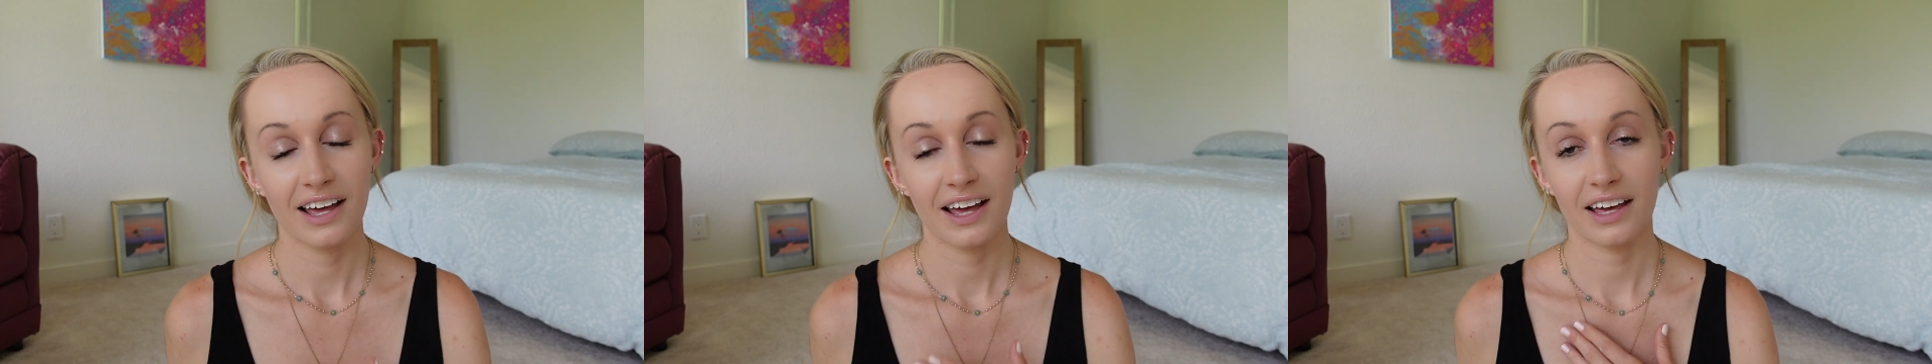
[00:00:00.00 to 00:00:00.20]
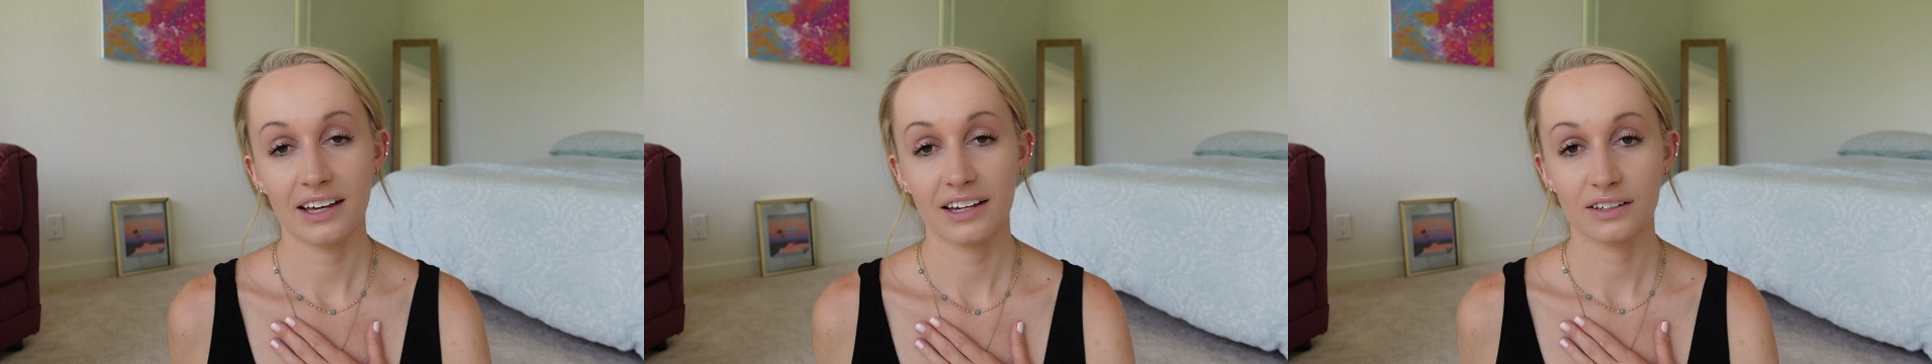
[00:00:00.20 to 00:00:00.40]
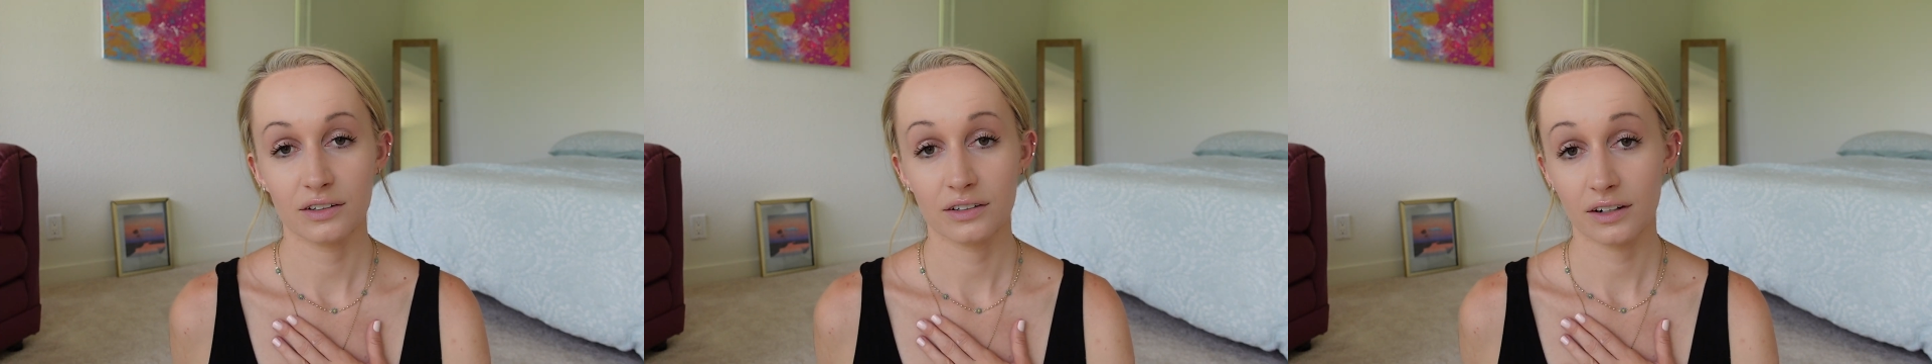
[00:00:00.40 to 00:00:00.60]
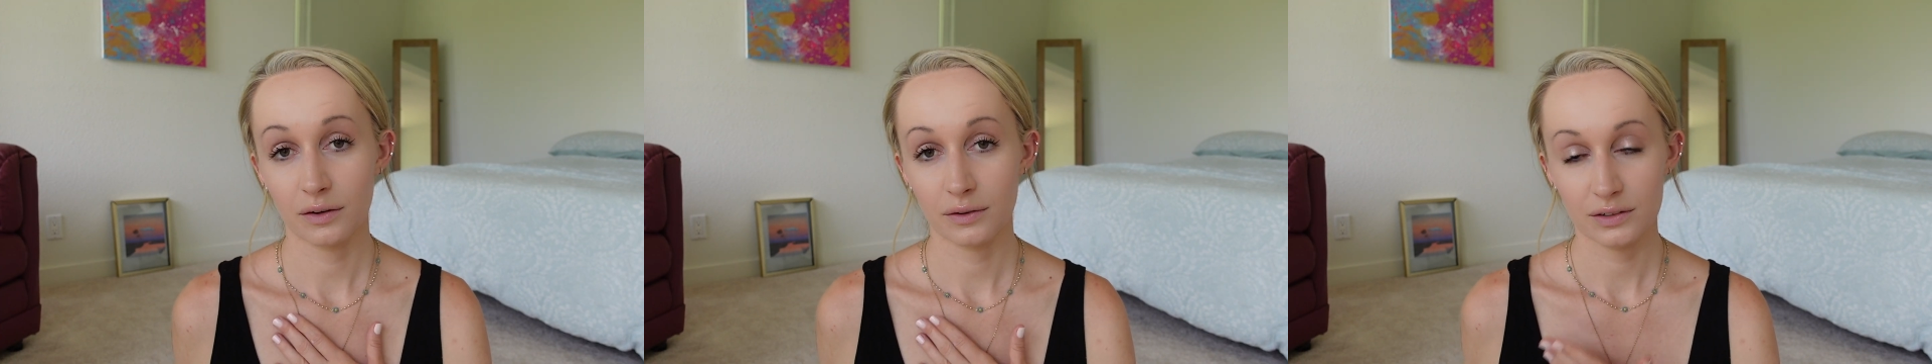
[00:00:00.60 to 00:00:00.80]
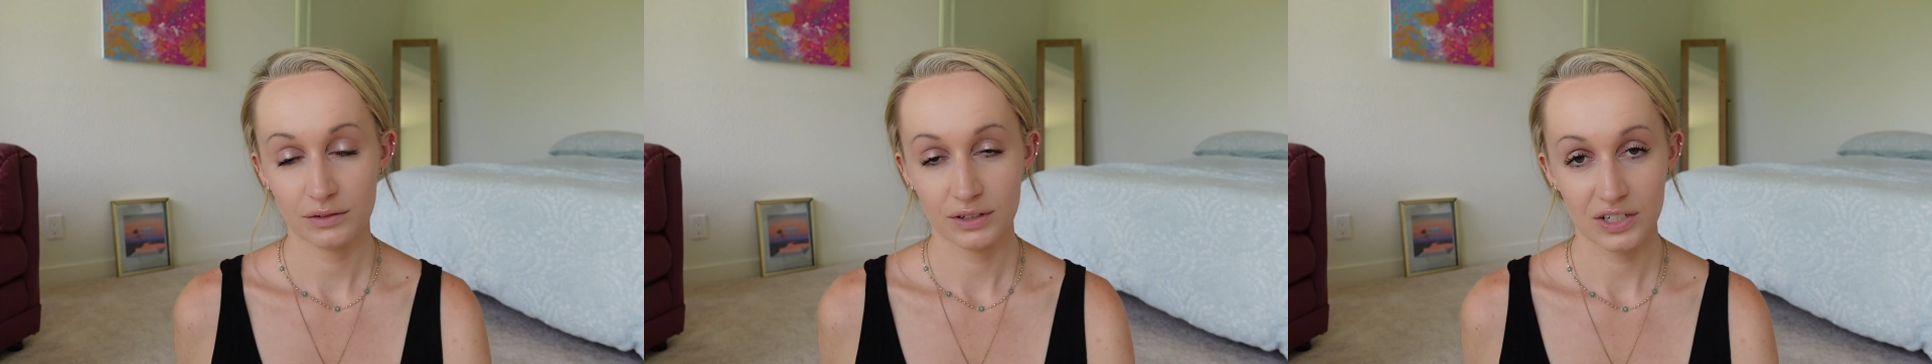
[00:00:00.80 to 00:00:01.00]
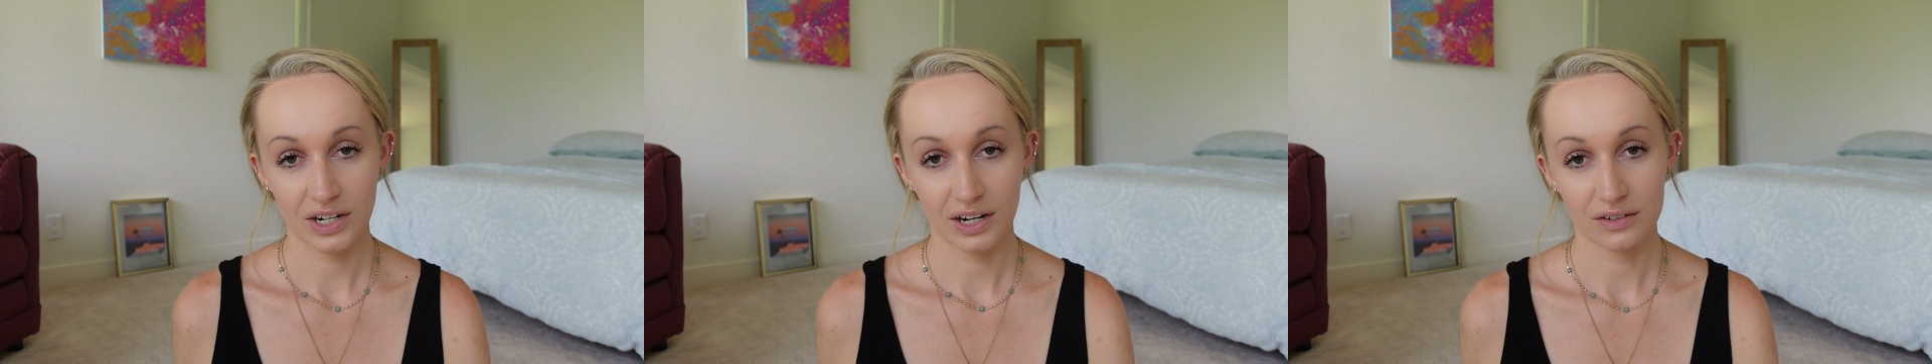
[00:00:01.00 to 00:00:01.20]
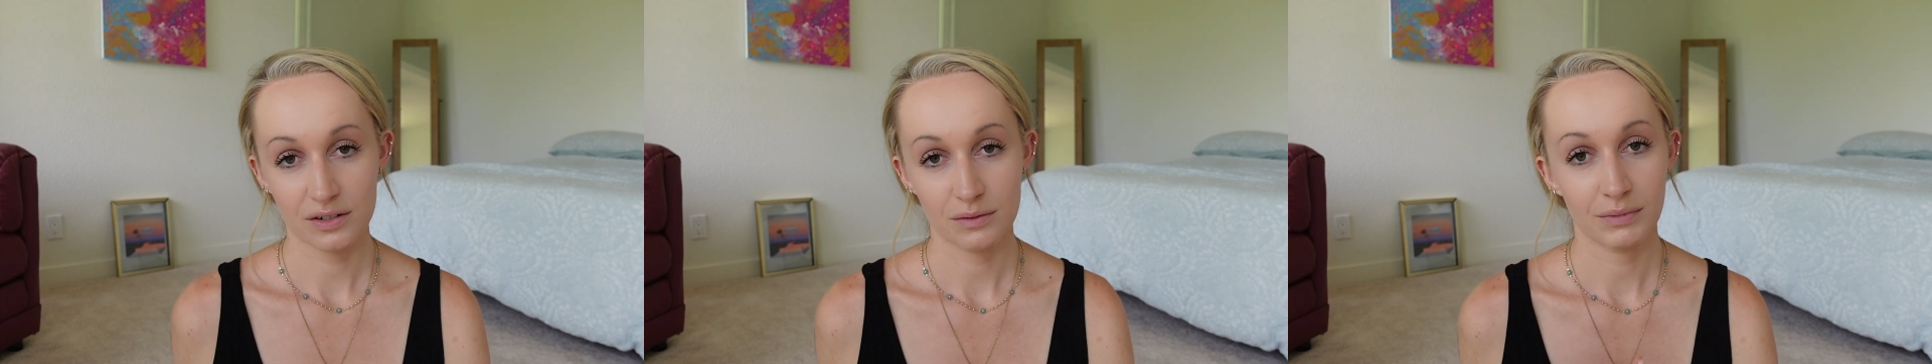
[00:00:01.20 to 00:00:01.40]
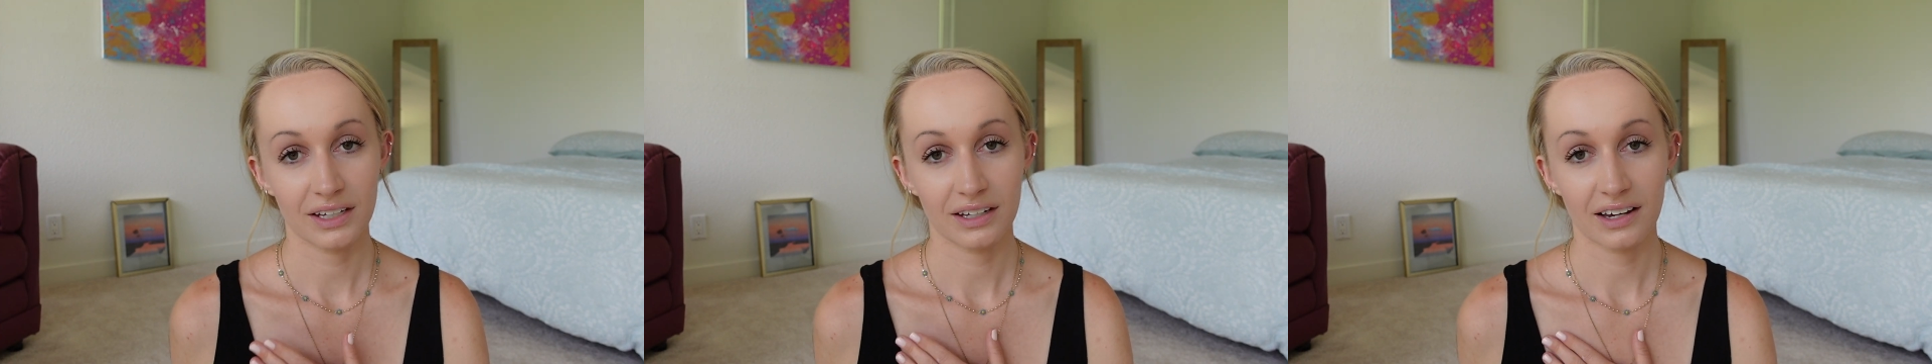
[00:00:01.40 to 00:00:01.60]
and you can always reach out
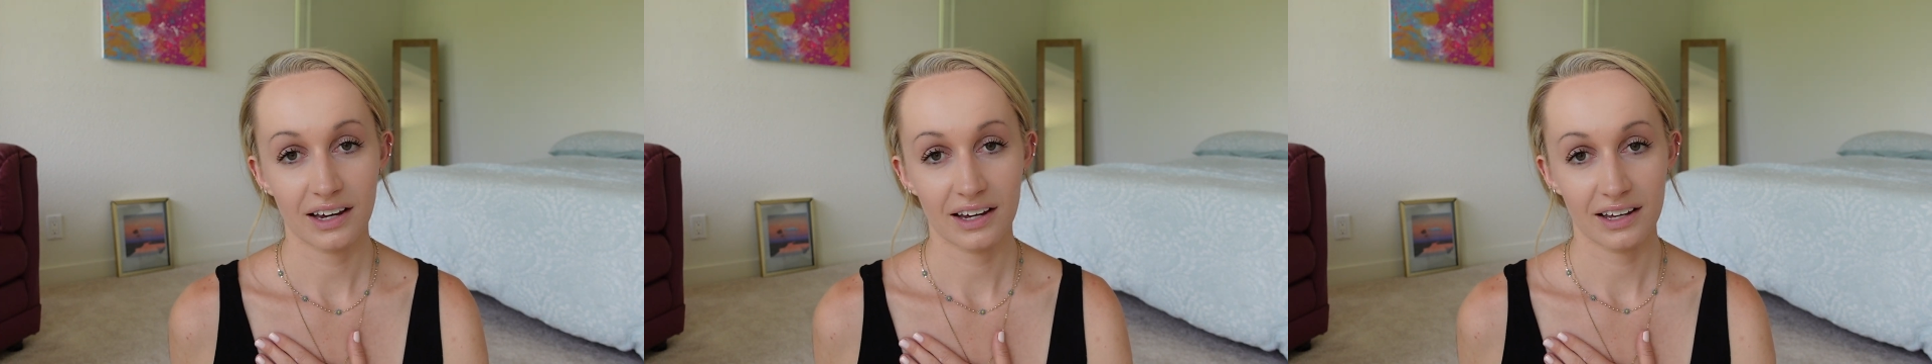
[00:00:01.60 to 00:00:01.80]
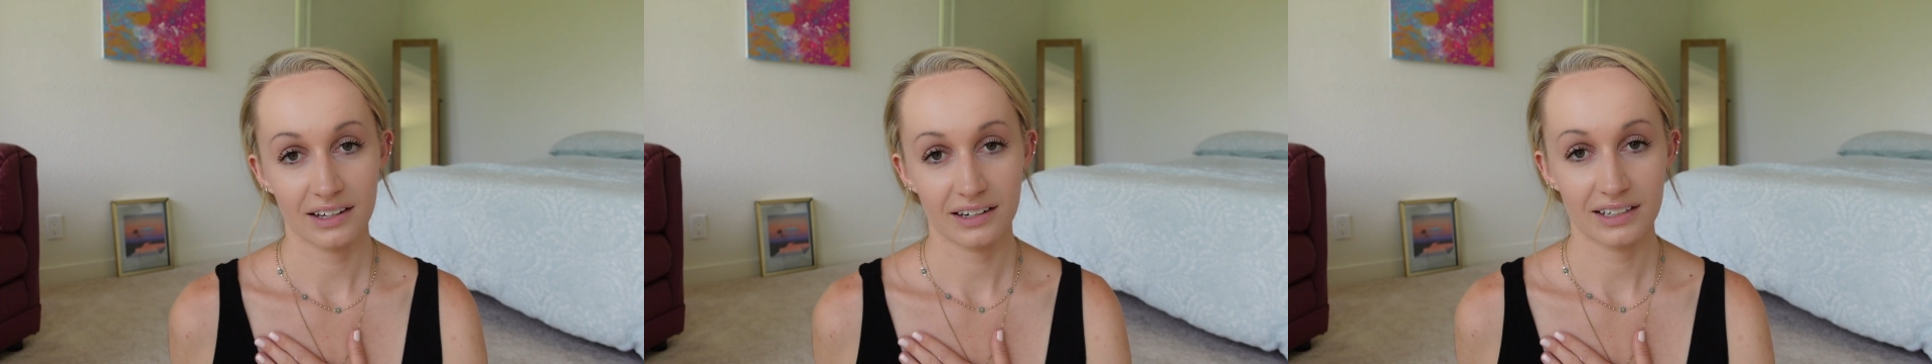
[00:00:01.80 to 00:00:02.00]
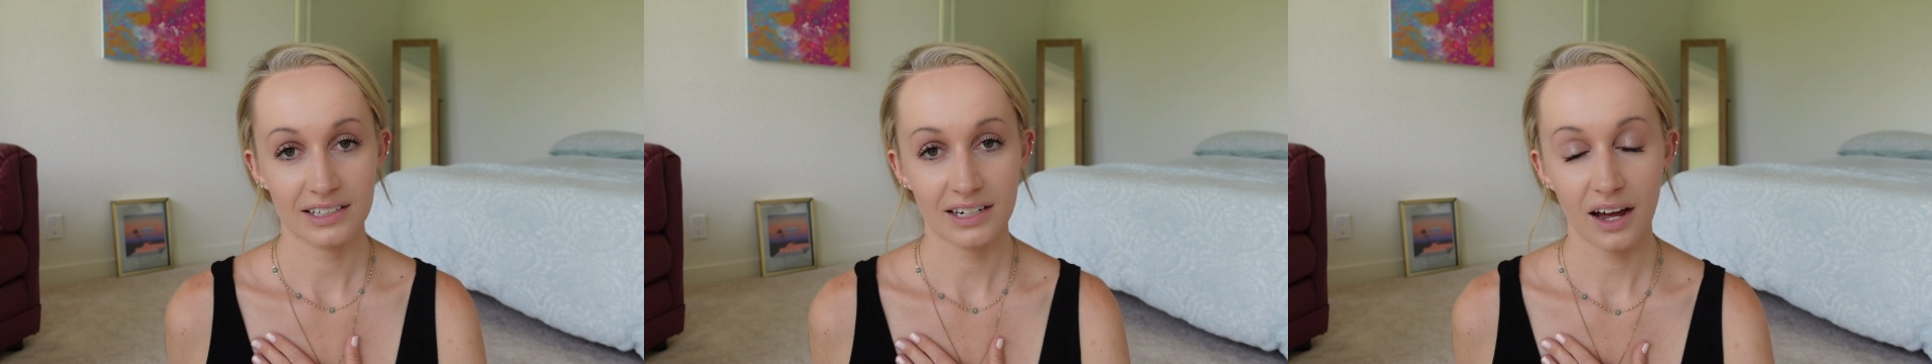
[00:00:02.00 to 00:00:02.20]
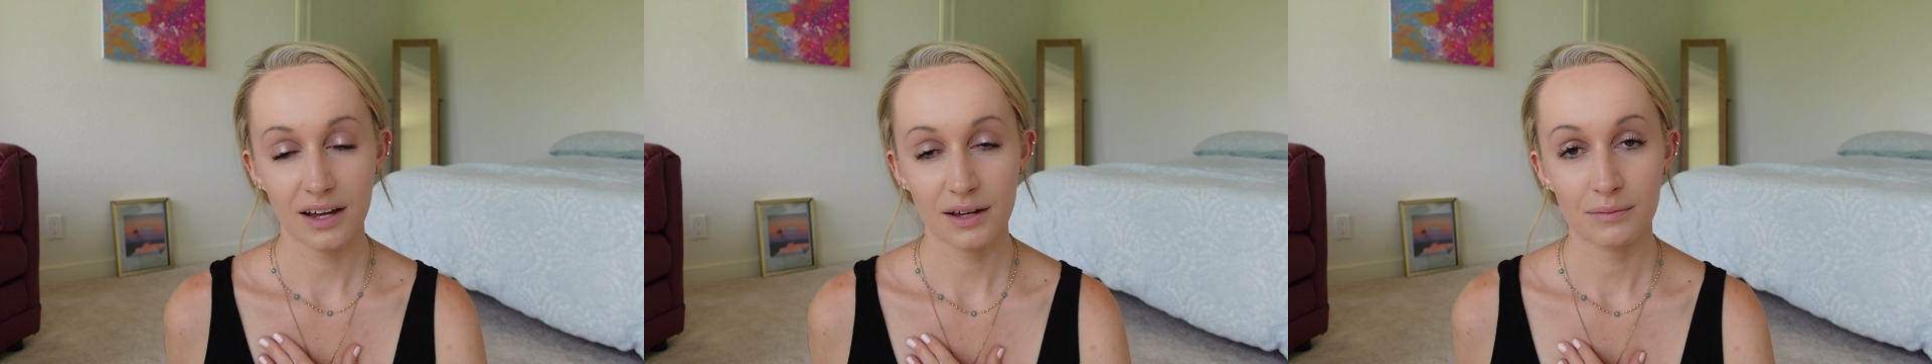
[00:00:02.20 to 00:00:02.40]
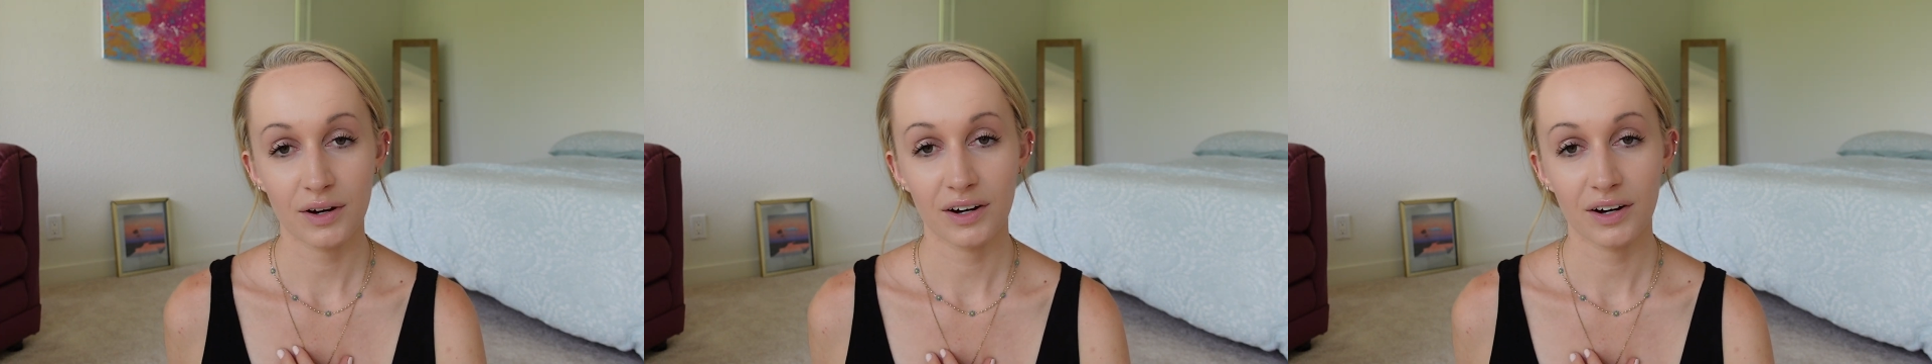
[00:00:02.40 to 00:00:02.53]
to me at any time